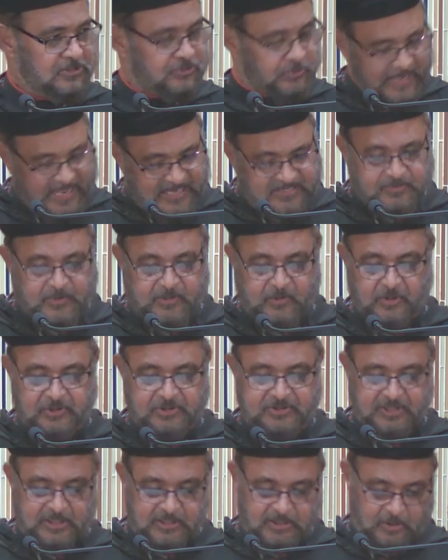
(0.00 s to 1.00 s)
So as we
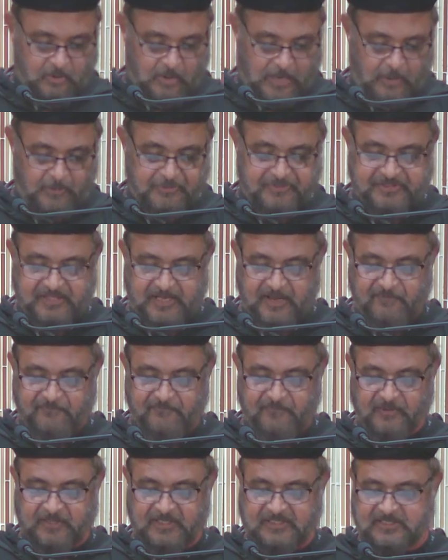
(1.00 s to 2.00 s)
continue our
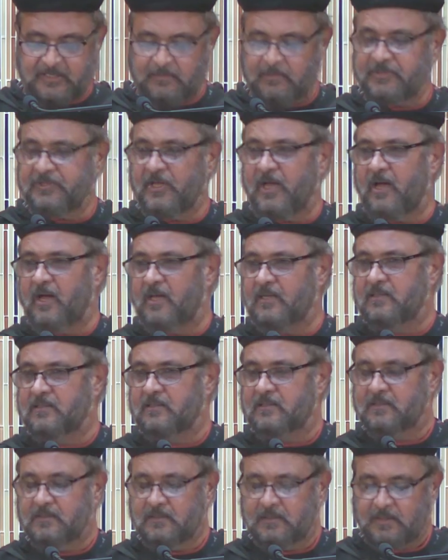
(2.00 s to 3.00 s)
theme for this Ramadan,
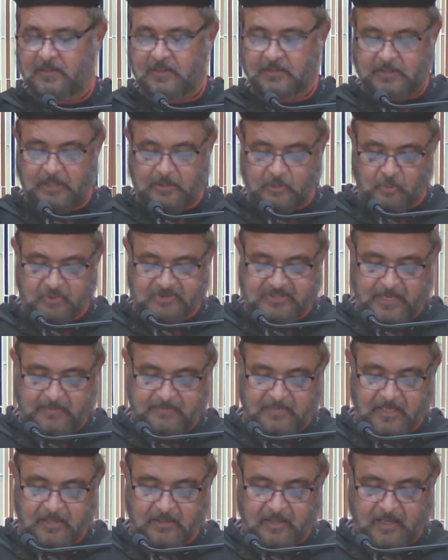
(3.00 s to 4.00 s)
Darus
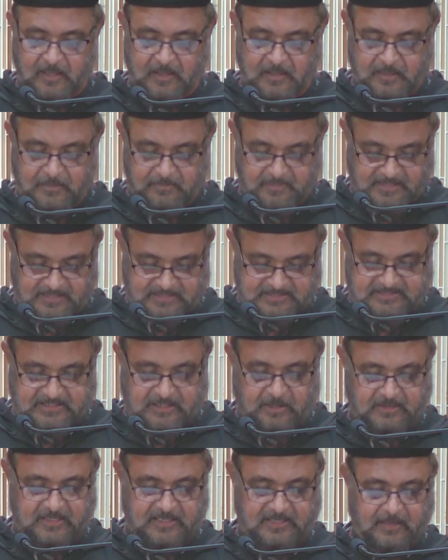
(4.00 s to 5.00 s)
Amiqah min
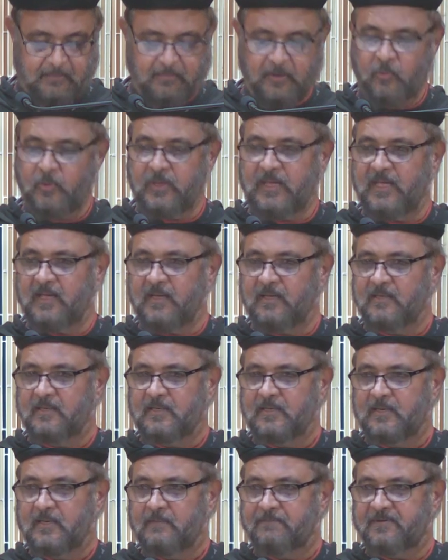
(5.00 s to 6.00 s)
as-Sirat an
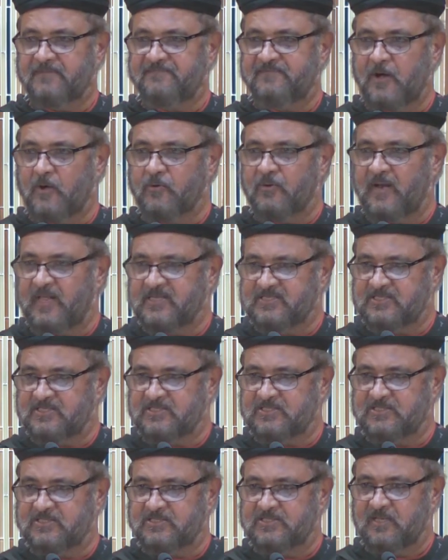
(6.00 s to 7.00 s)
profound
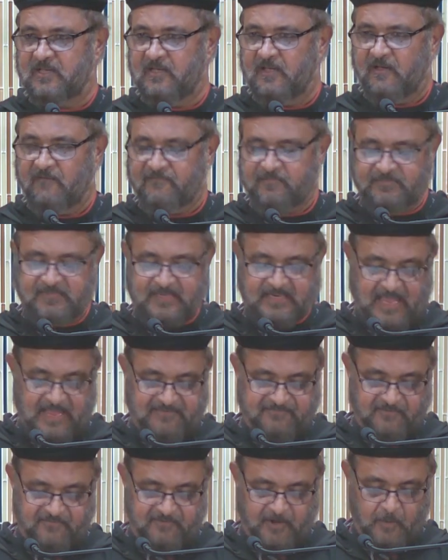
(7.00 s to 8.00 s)
lessons from the
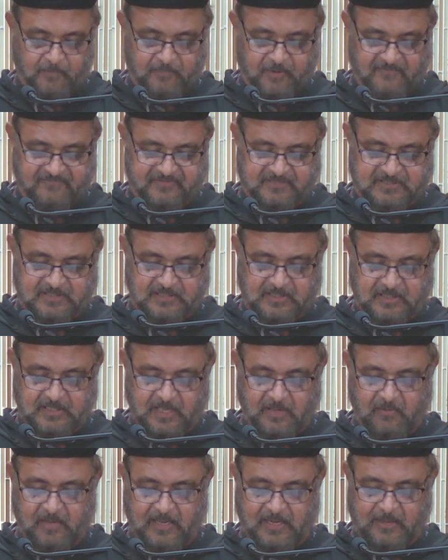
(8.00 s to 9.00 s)
life of our Prophet
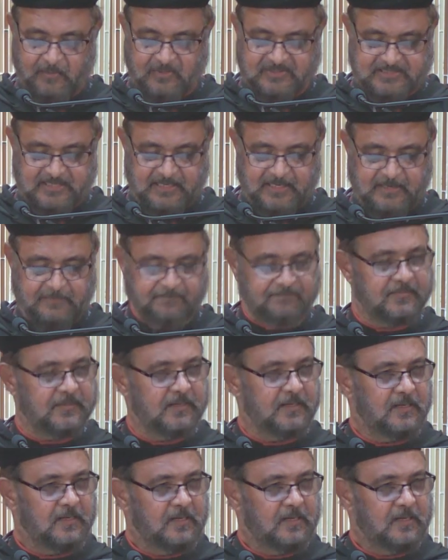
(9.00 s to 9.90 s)
wasallam,